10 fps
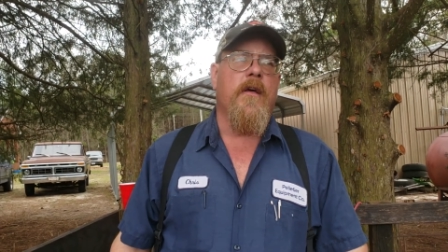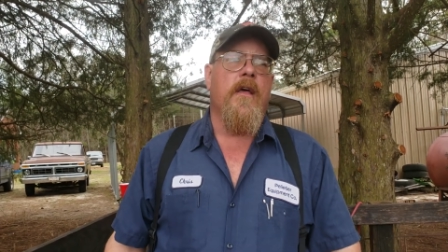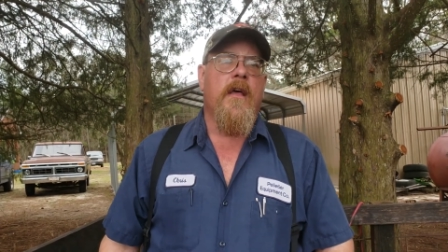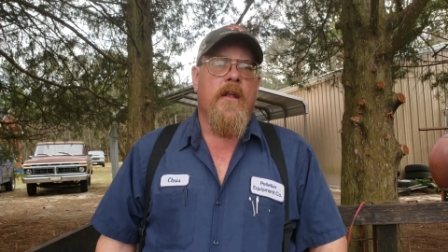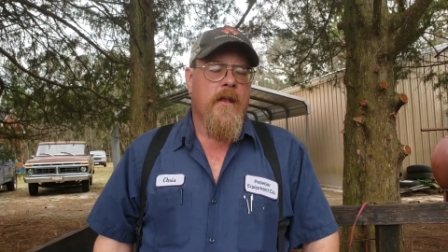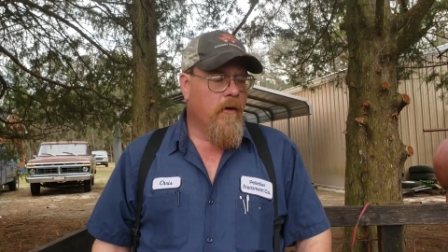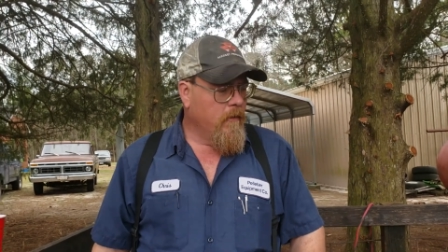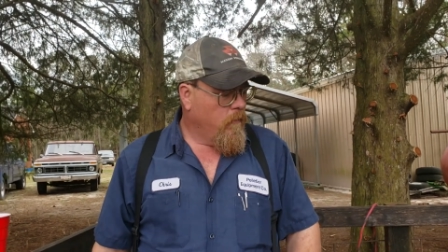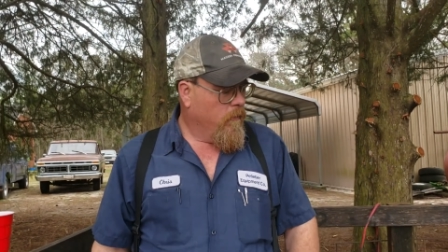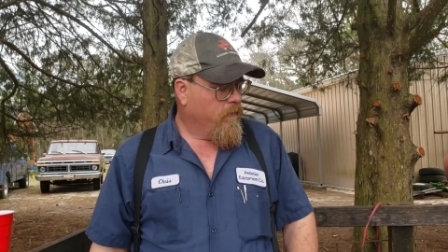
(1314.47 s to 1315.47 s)
The,
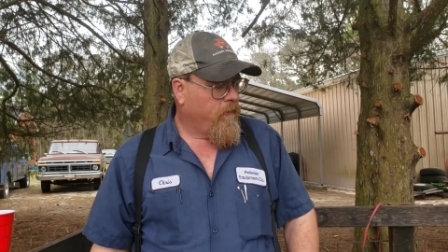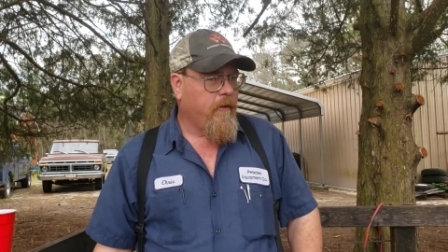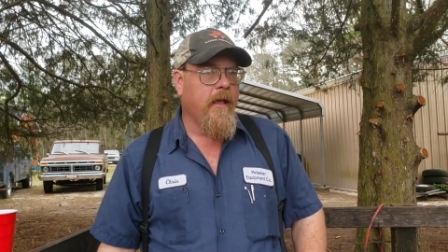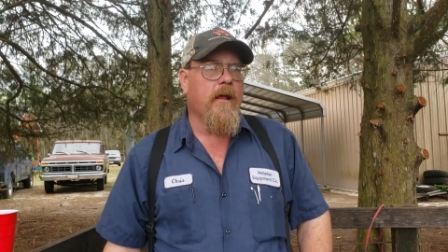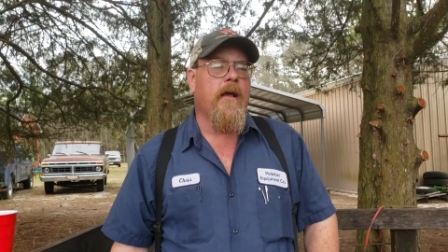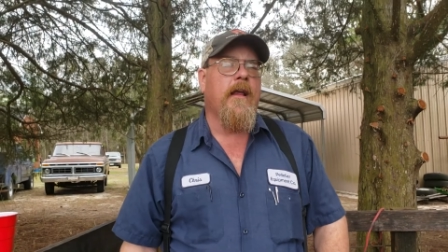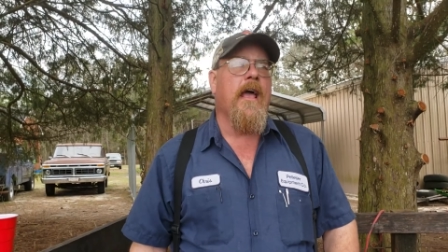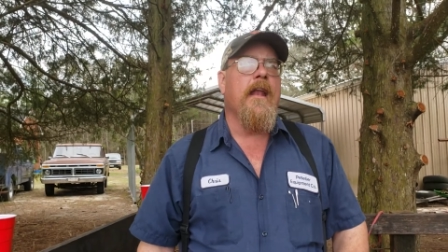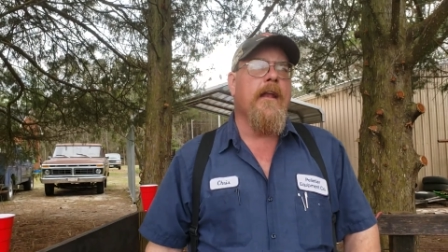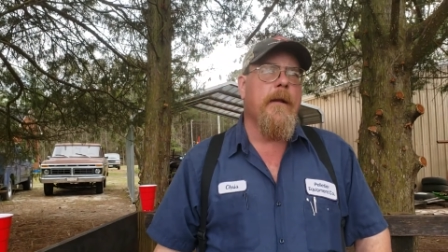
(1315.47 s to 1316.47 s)
only ones that are getting
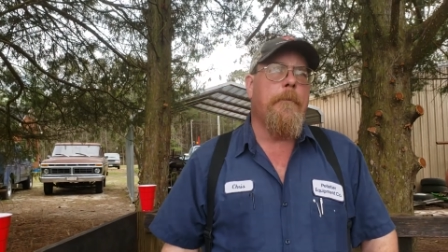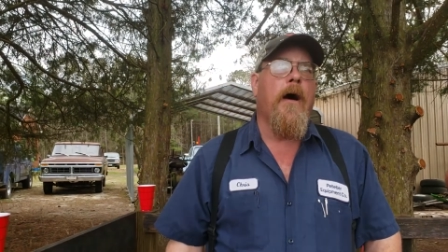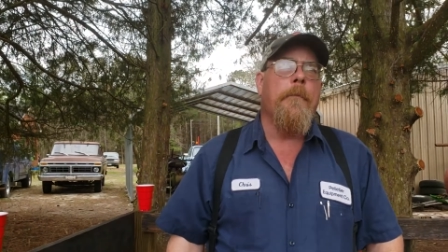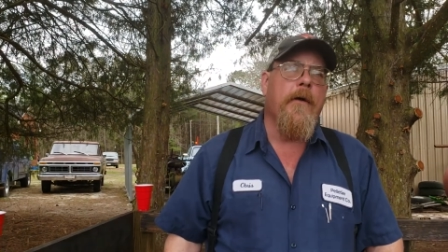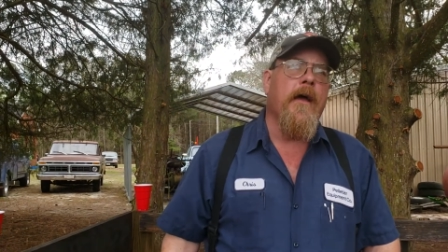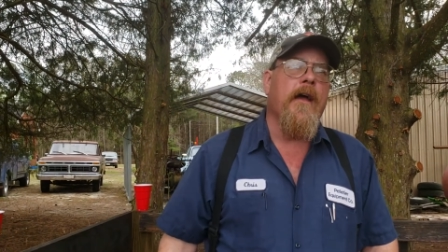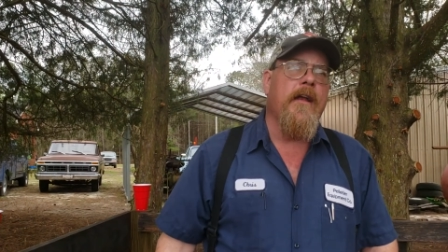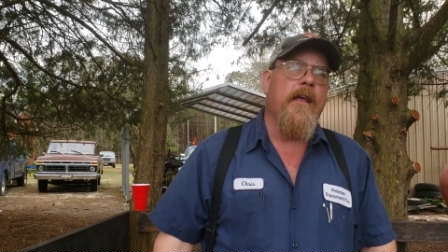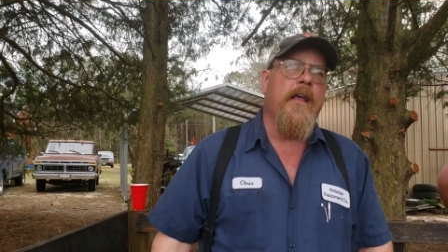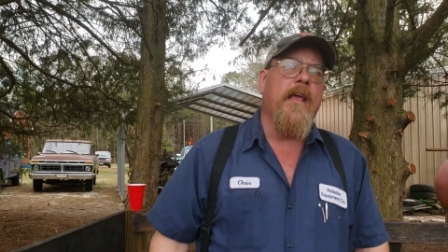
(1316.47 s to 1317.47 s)
gaining in
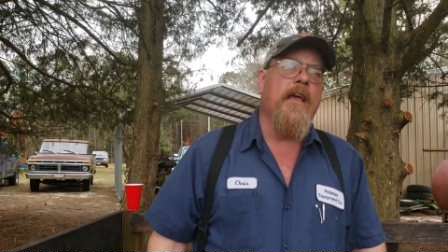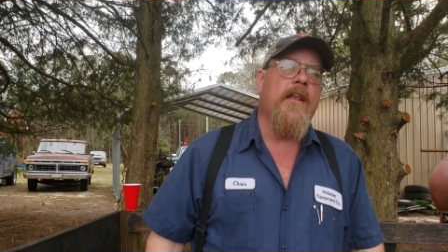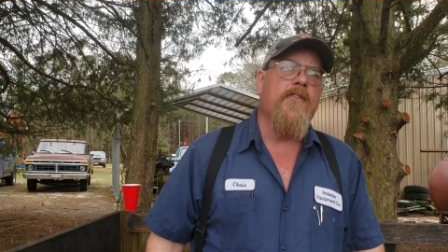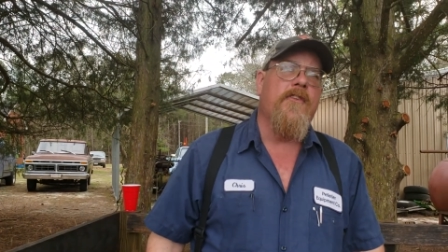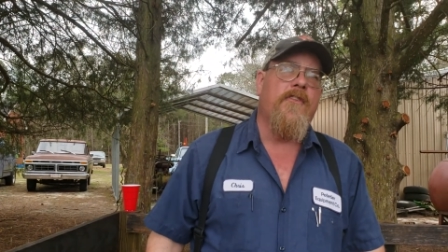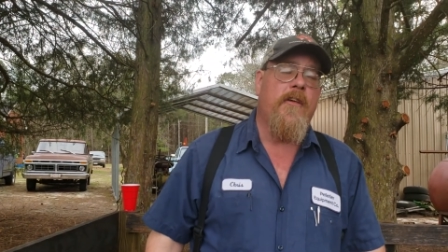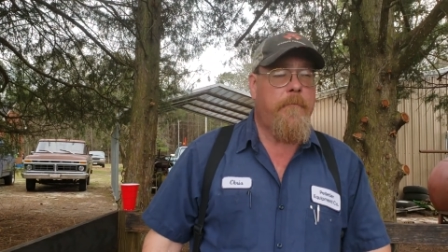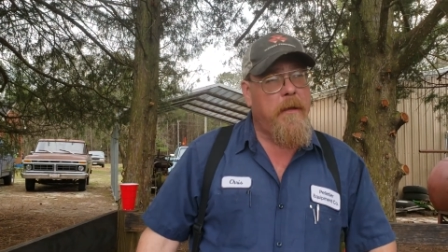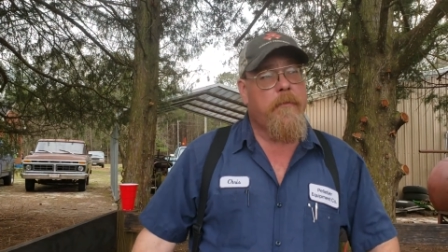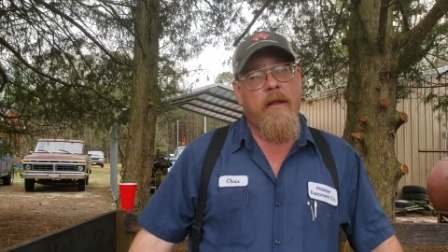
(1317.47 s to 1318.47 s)
popularity again is the
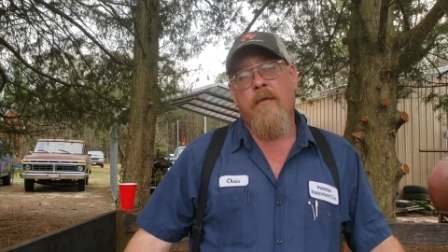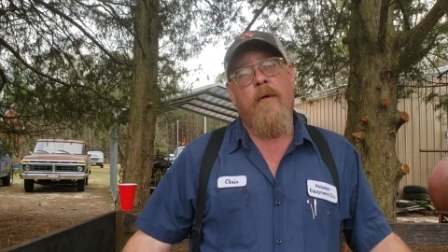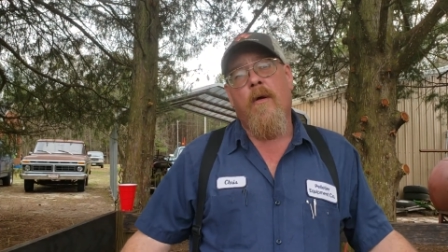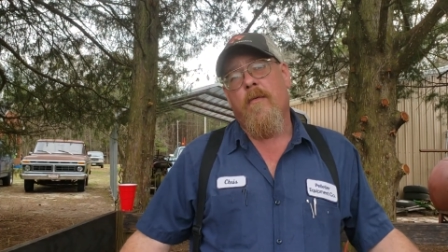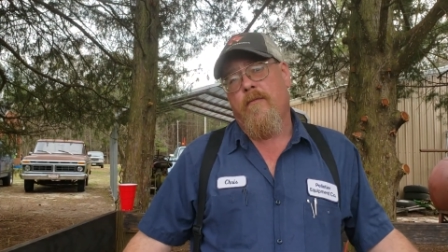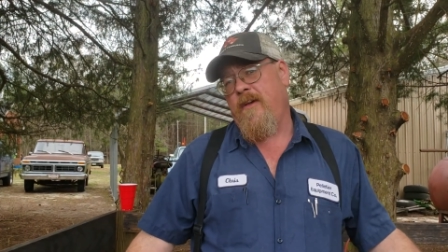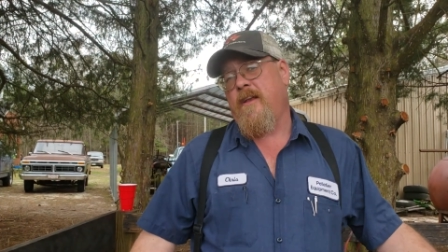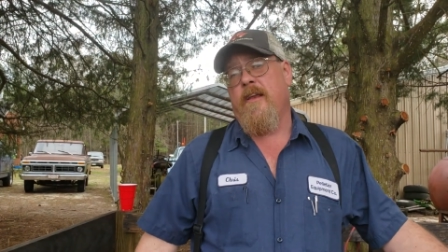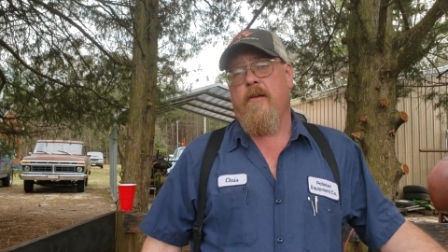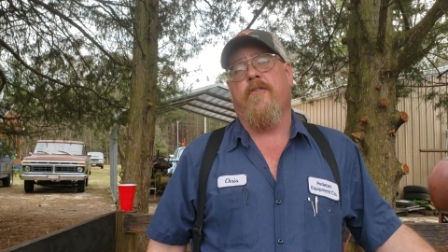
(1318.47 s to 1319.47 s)
stuff people didn't want
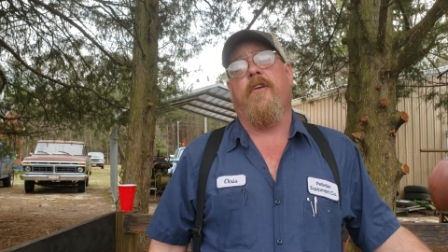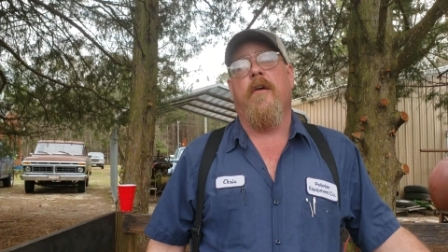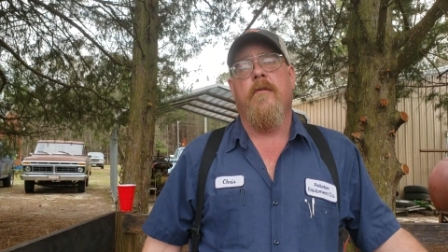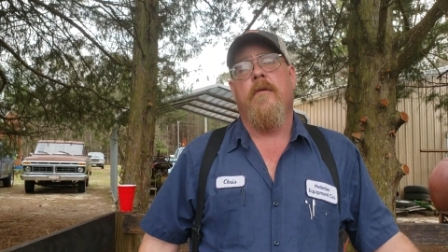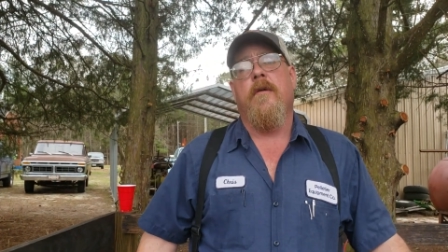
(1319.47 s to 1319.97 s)
50 years ago.